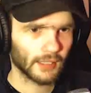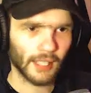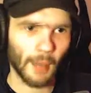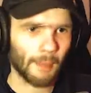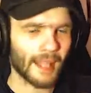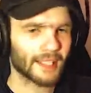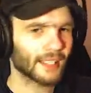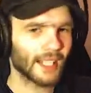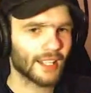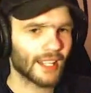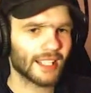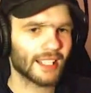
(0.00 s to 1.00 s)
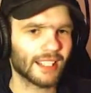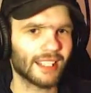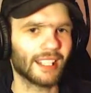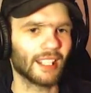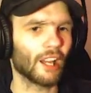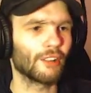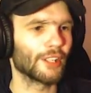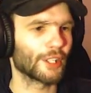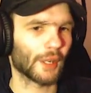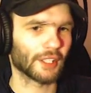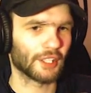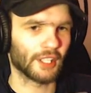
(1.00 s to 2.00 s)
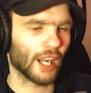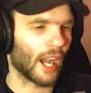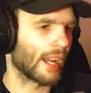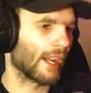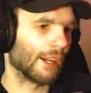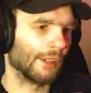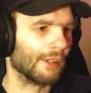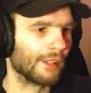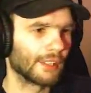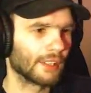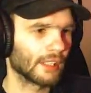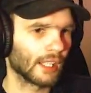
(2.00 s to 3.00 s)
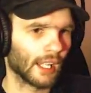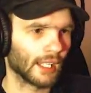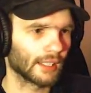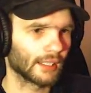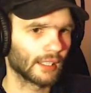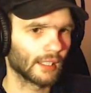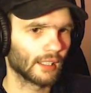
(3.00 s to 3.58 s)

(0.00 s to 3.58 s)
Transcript: Yeah, basically this is the only strategy I know. Like,